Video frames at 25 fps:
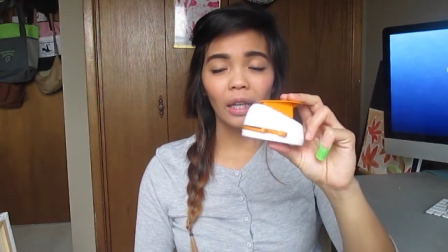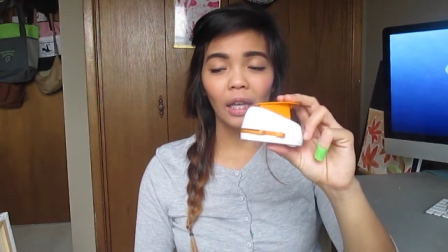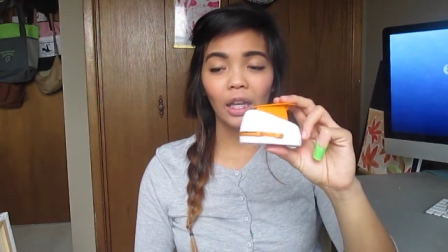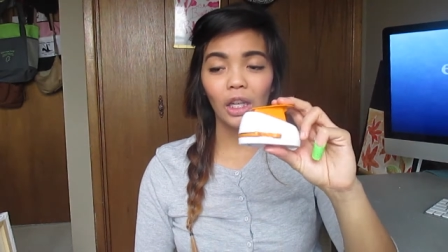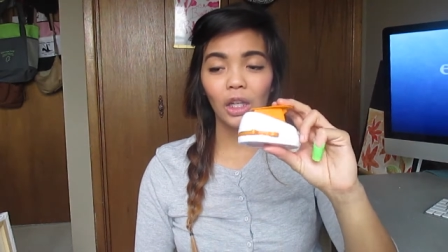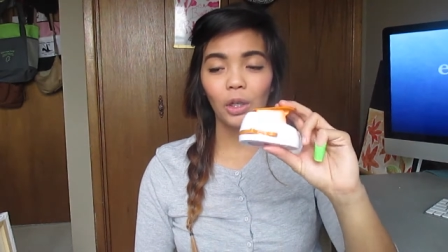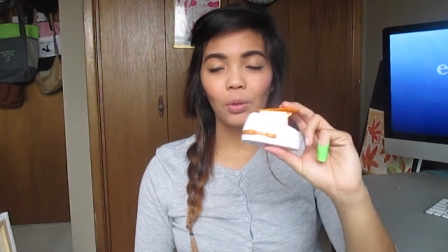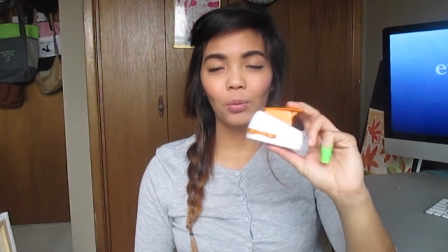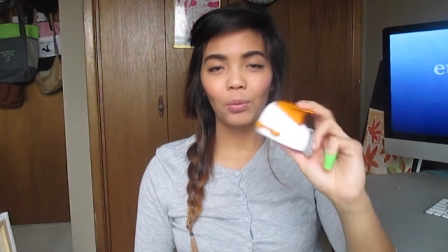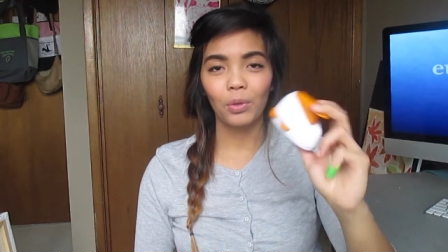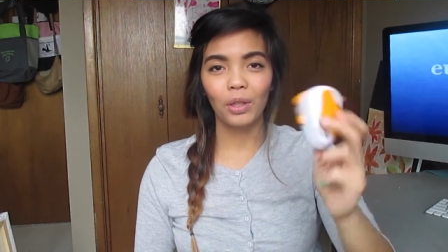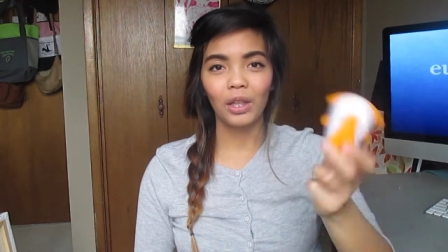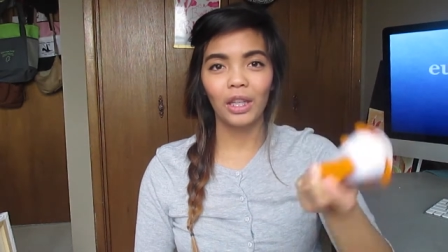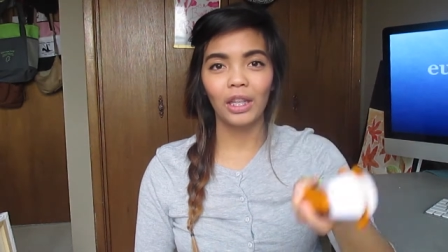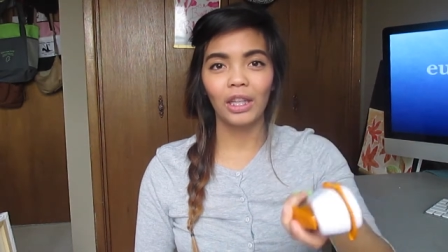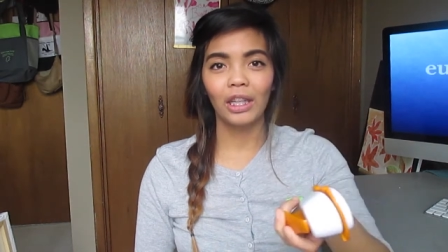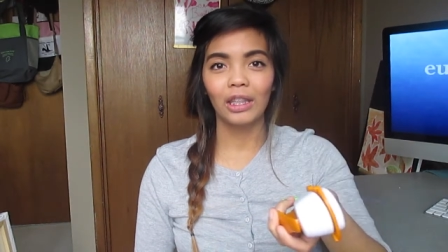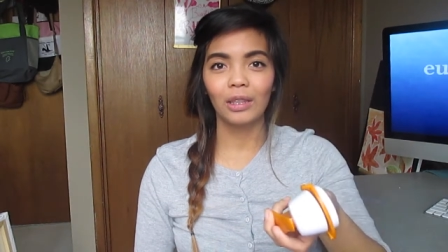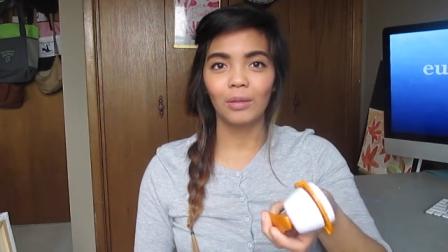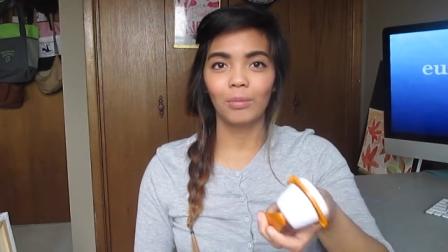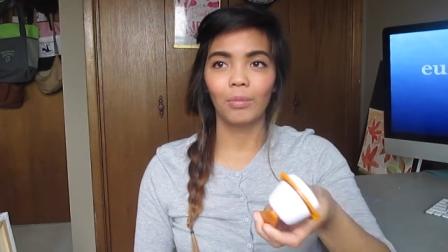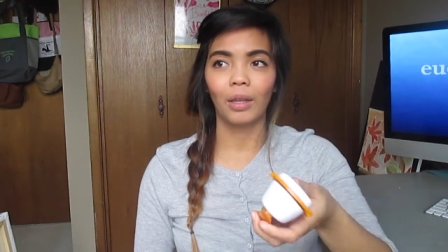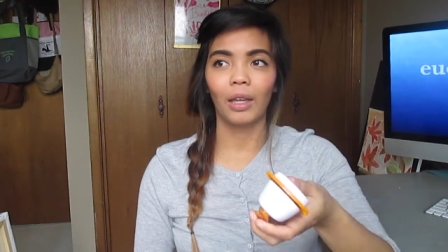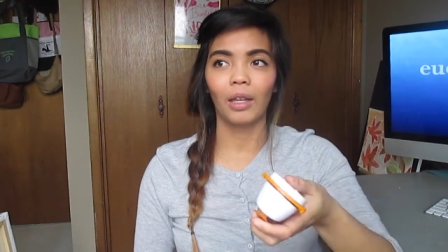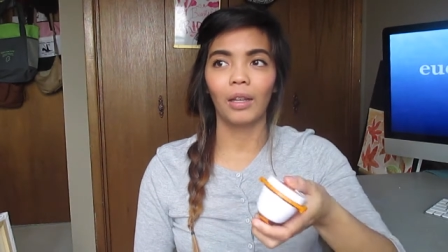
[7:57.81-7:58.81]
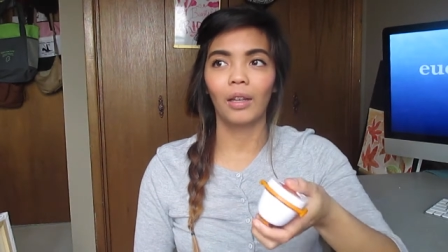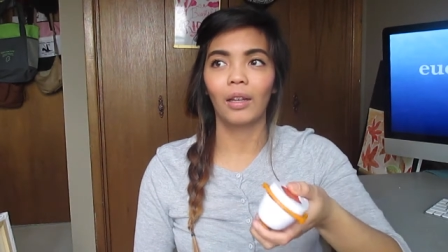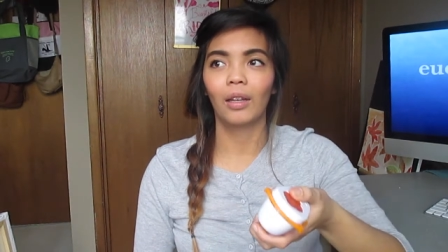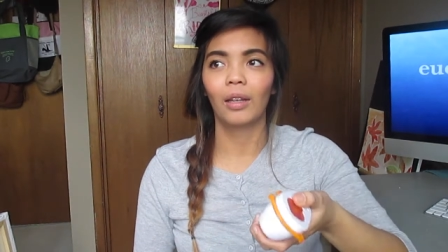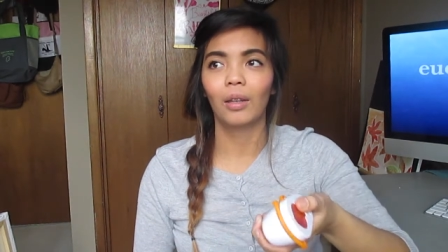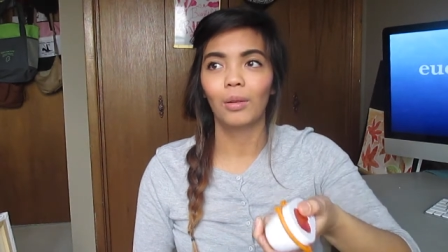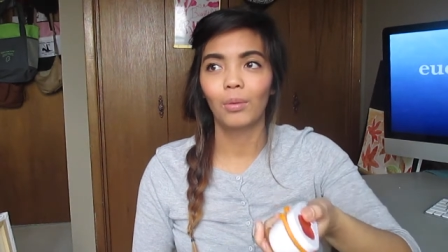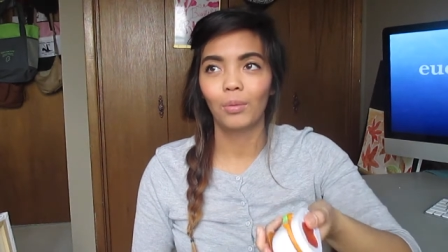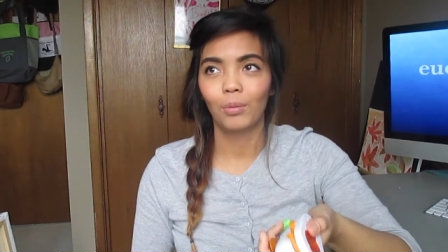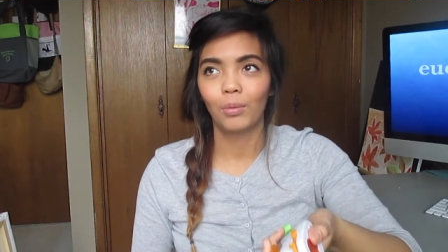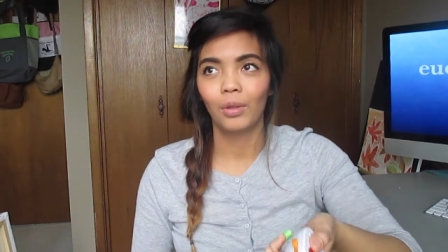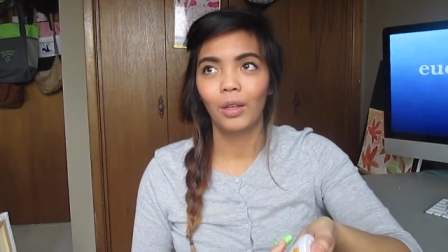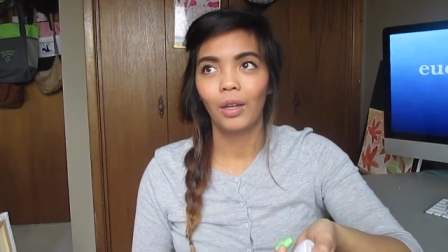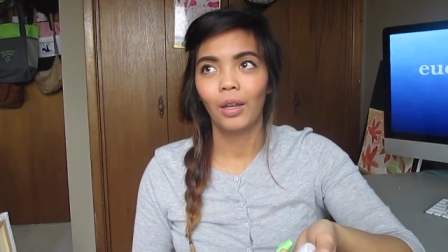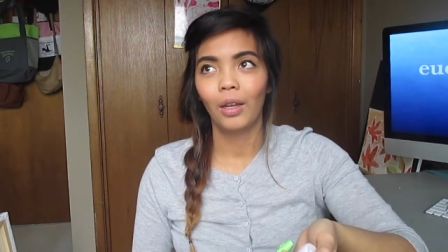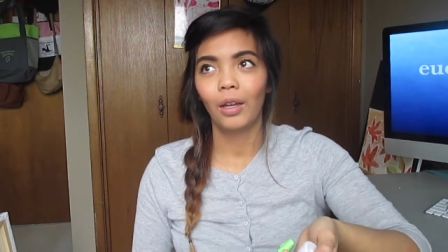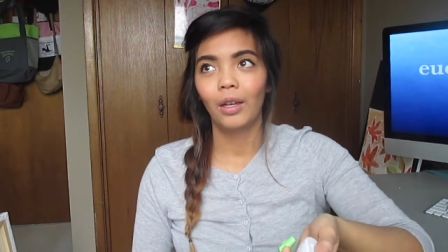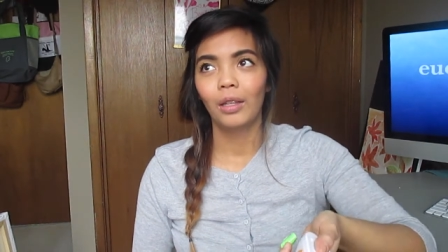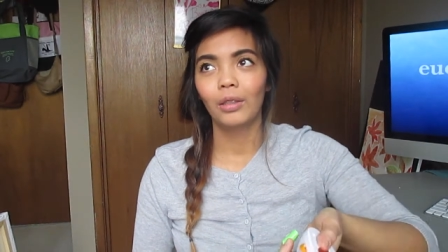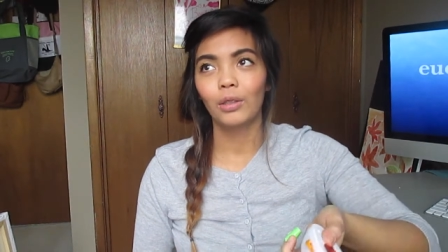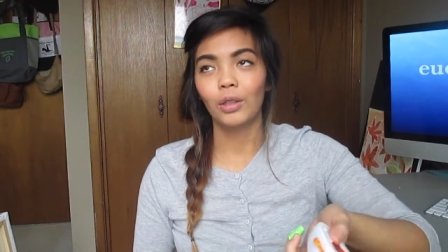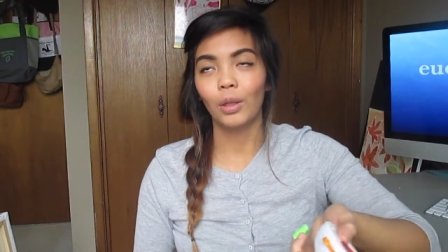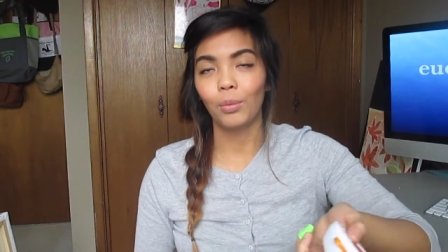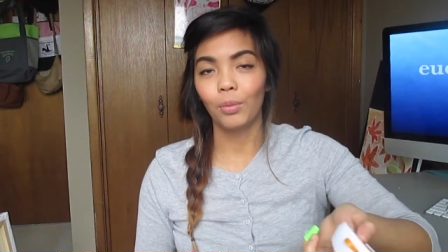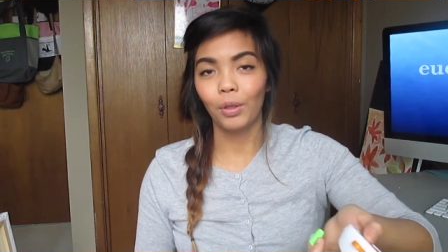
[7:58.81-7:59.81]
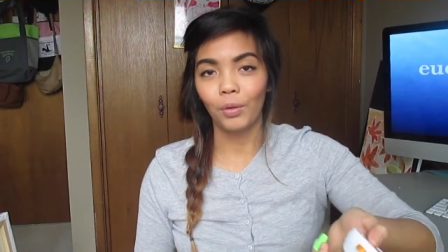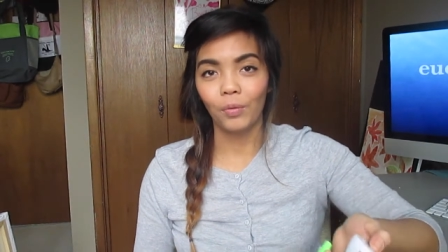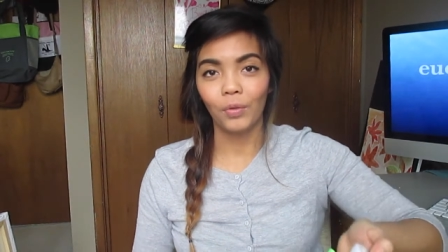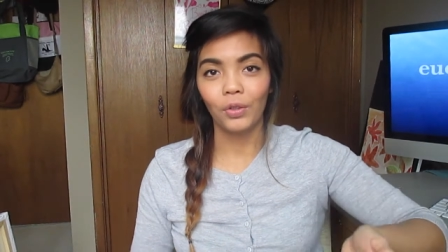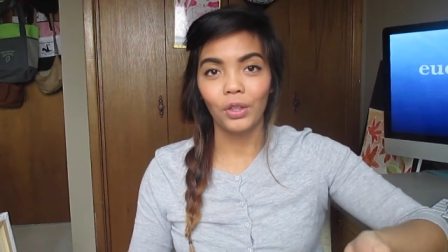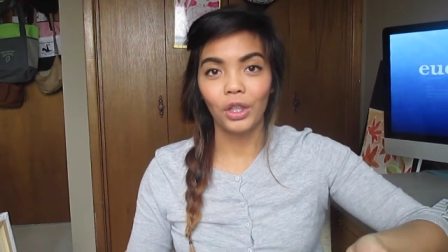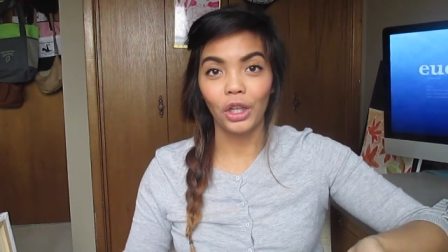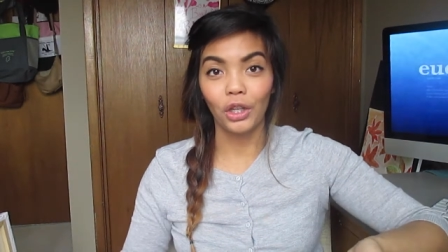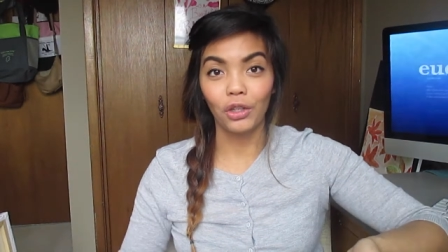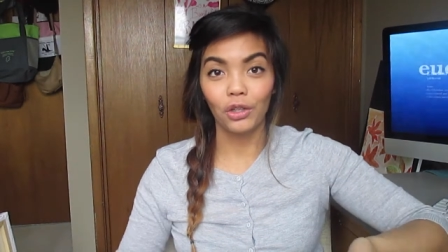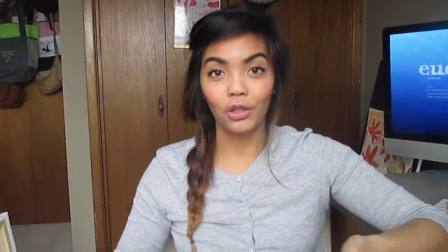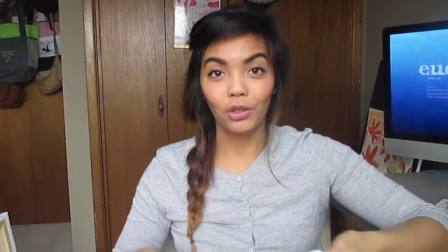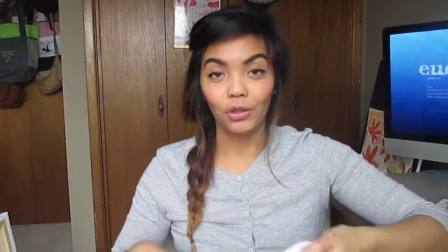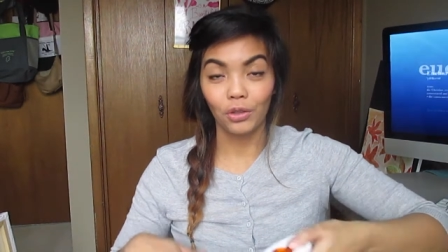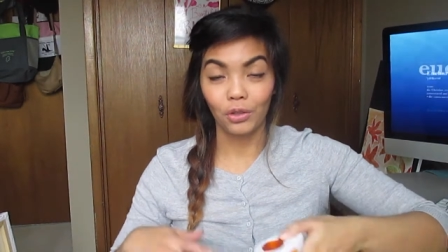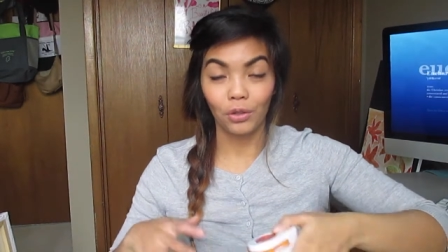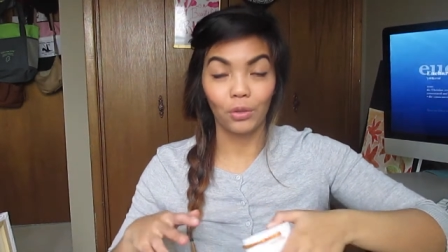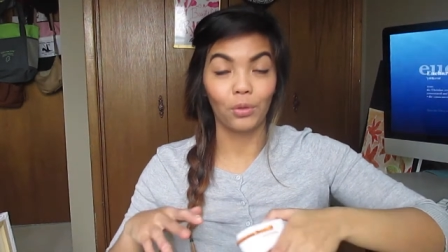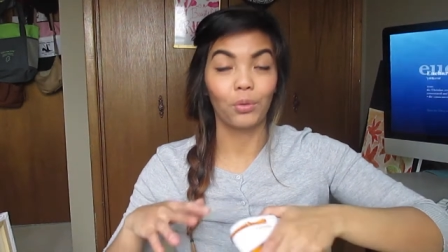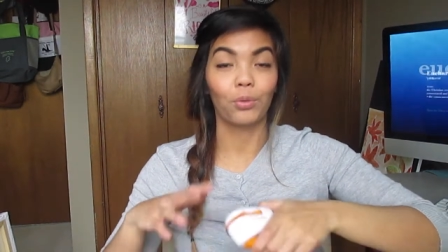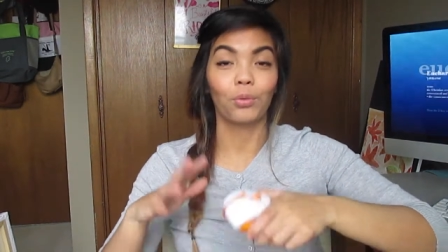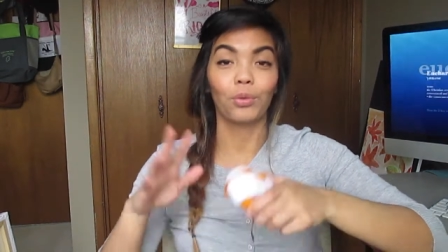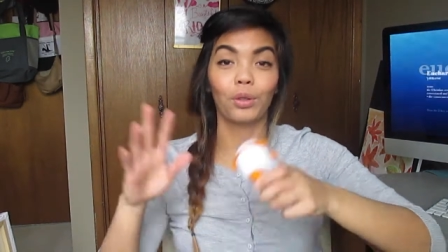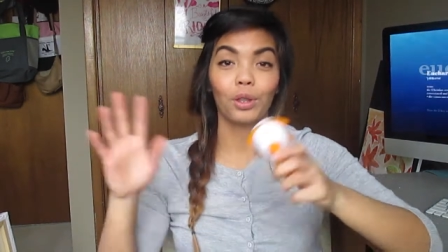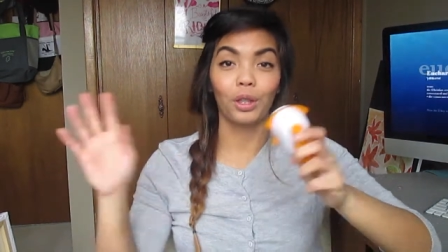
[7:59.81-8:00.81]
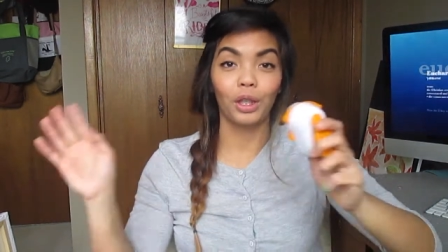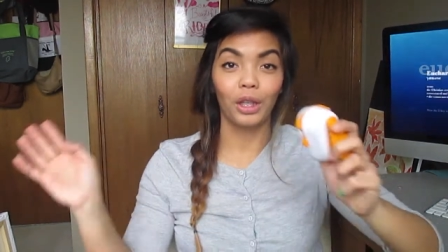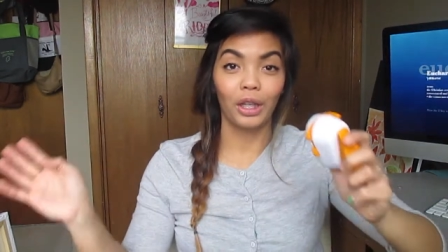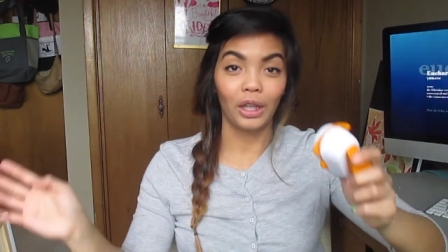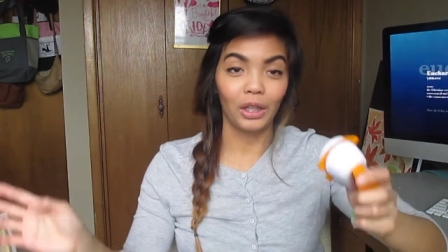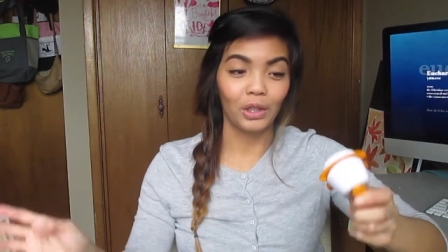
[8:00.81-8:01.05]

and it really does make some invitations look really